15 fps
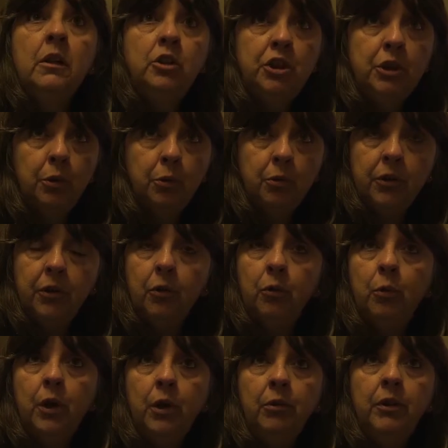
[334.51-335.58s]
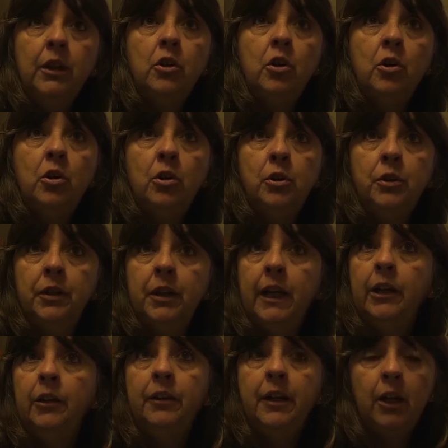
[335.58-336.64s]
Children are grown and gone.
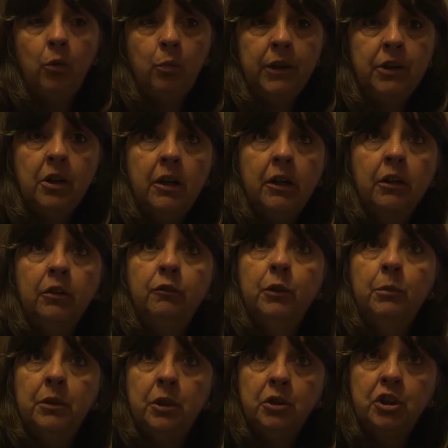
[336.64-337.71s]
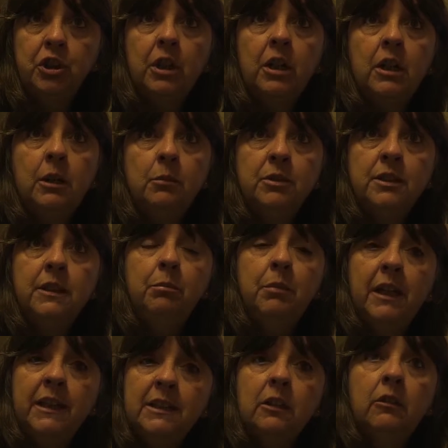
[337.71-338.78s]
They are now retired from their jobs, and
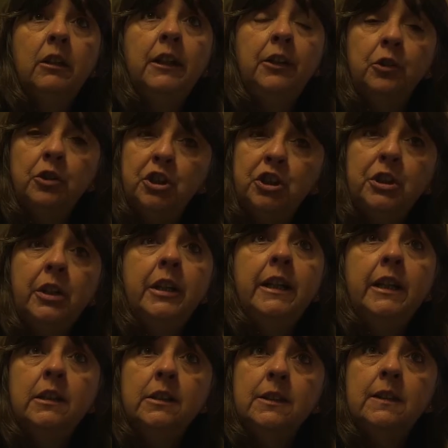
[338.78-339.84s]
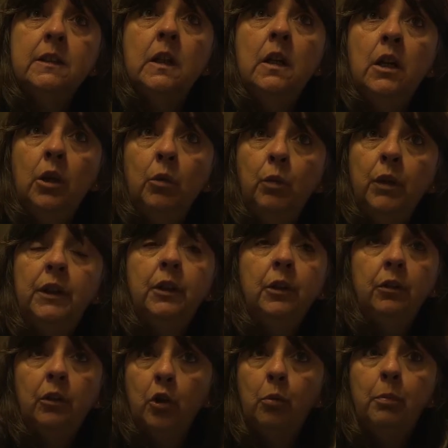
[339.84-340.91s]
basically they're shut-ins with
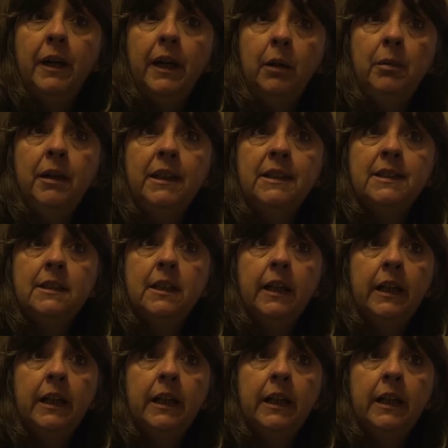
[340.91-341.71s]
their little babies,